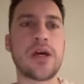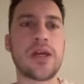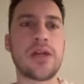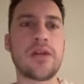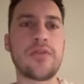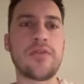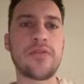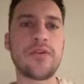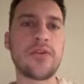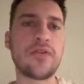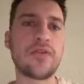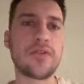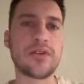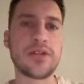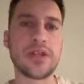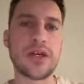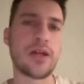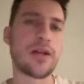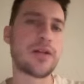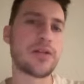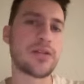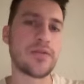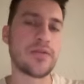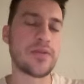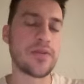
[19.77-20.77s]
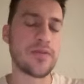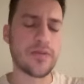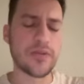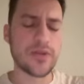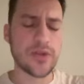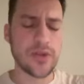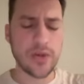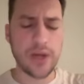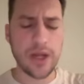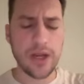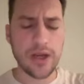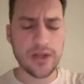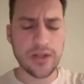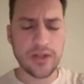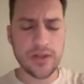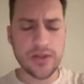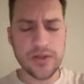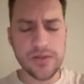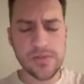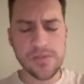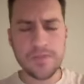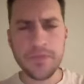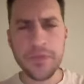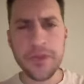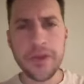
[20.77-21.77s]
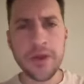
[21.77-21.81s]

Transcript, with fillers: and a few different tenets of different strategies.